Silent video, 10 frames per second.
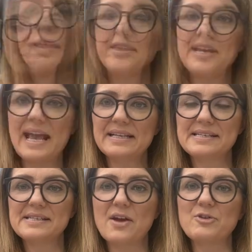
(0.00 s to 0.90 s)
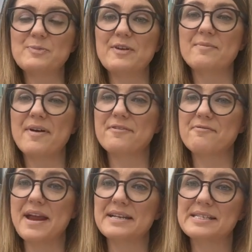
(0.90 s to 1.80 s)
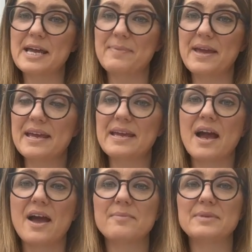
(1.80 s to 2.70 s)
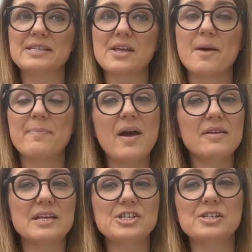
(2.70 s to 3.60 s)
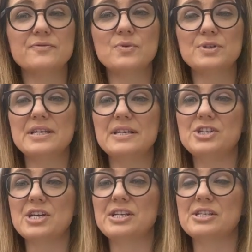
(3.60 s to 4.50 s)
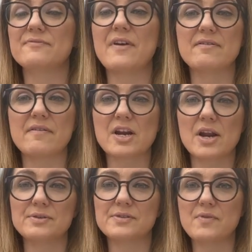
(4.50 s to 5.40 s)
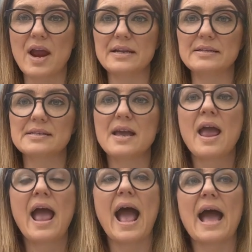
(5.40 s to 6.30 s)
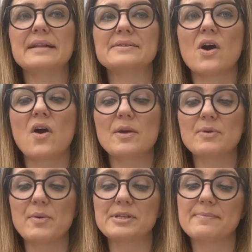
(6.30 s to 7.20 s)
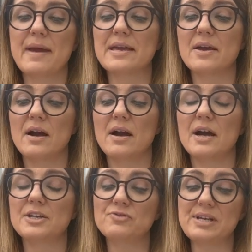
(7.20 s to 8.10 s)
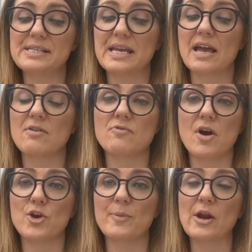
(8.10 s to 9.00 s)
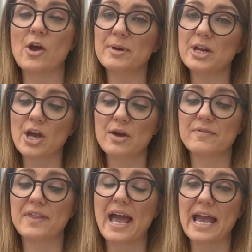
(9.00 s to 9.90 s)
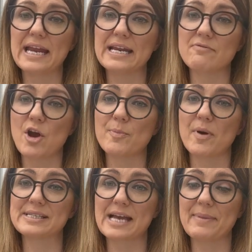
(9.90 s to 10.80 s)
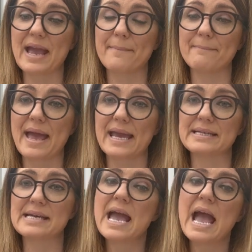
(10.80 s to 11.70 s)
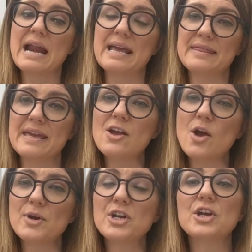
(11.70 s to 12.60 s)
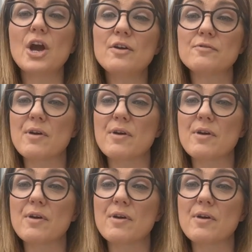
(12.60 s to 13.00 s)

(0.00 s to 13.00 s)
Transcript: The next is going to be for my friend Debbie. It's her birthday, she's 40 this year, she's a very, very close friend, and I'm going to make her a dressing robe, and I'm going to go for the Hayley robe by Tammy Handmade, and I think I'm going to go for